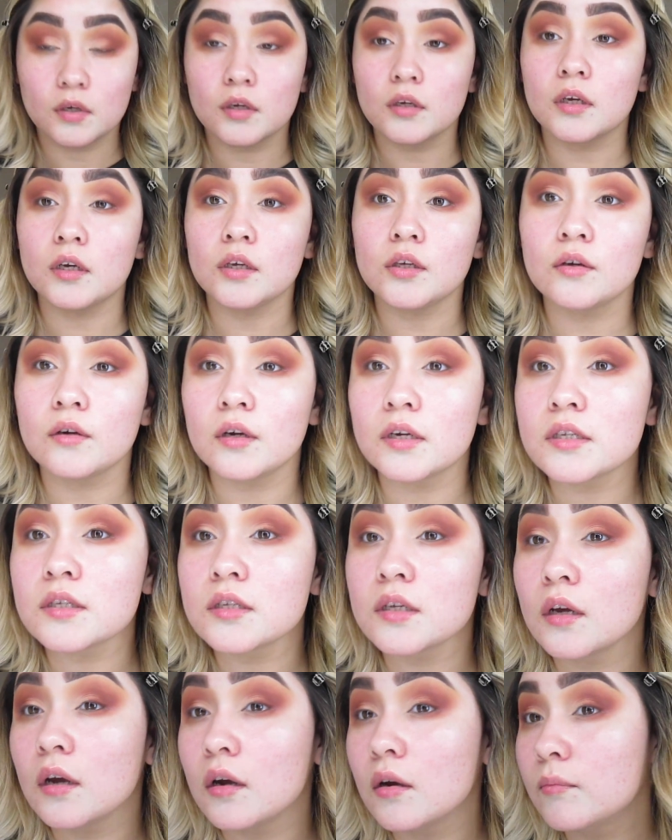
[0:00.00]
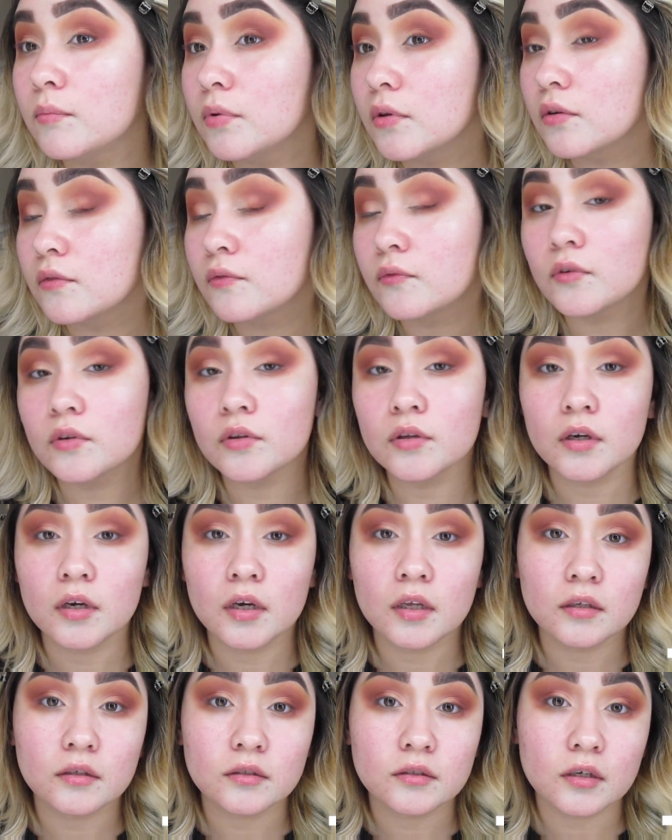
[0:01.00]
Can you guys see how beautiful the
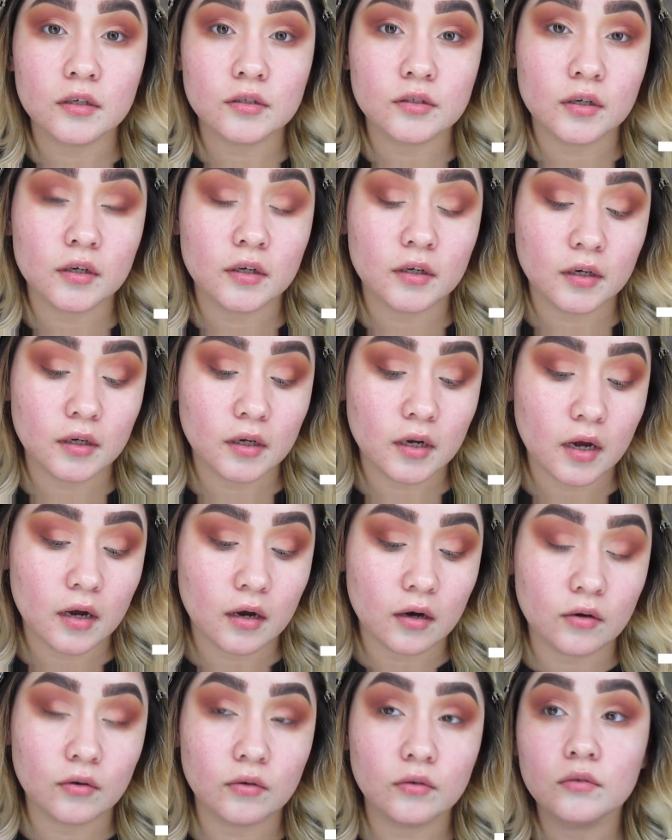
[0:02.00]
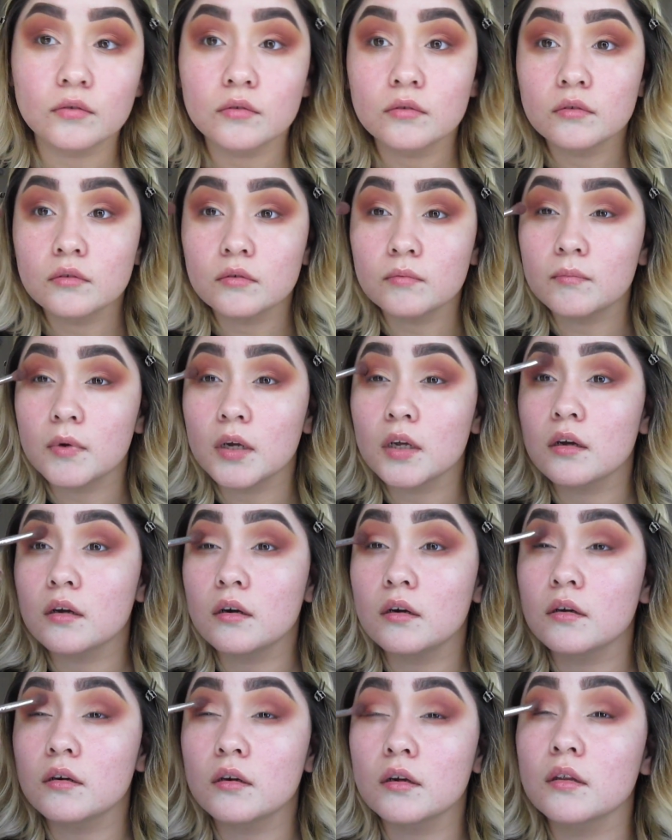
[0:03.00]
colors are turning out? Oh my
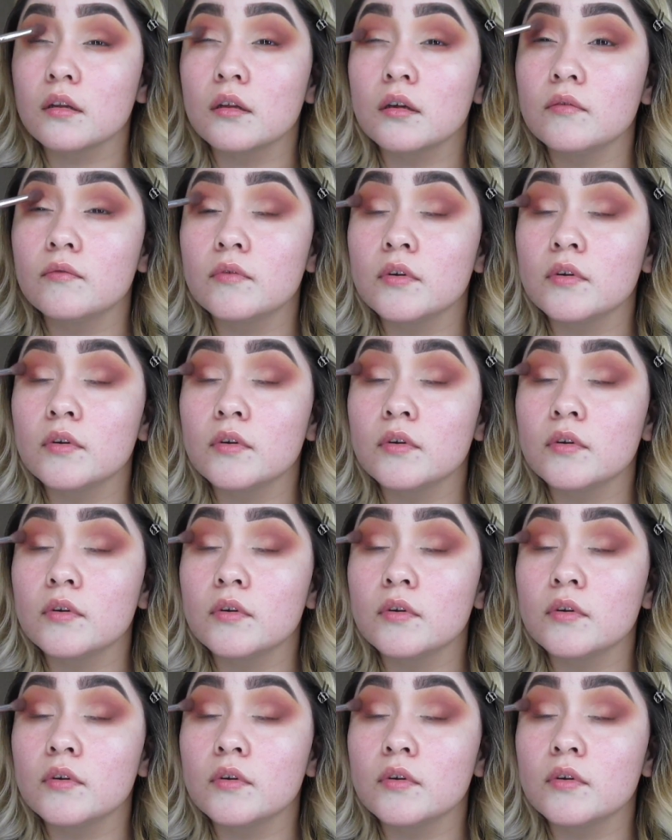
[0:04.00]
god, I love